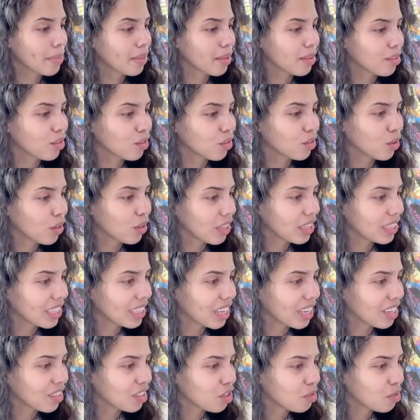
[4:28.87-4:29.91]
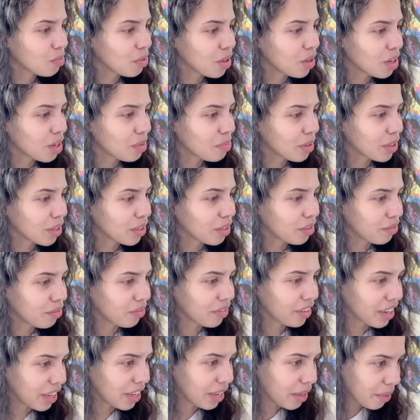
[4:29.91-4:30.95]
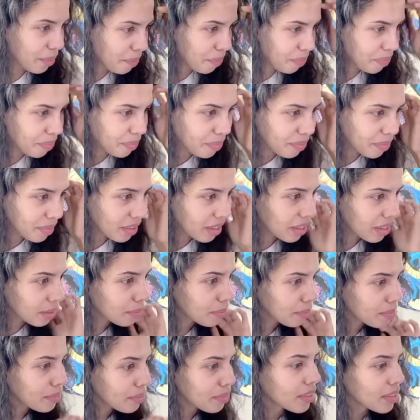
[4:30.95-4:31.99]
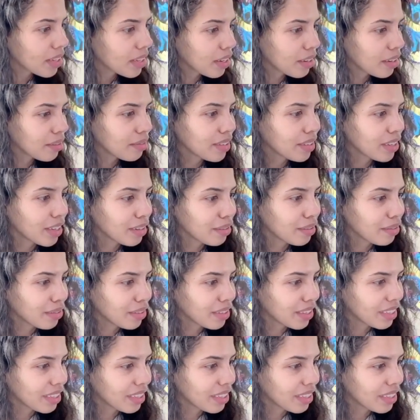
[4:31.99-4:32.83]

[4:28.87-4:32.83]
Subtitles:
Scrolling down, you put up a good fight. Huff, huff.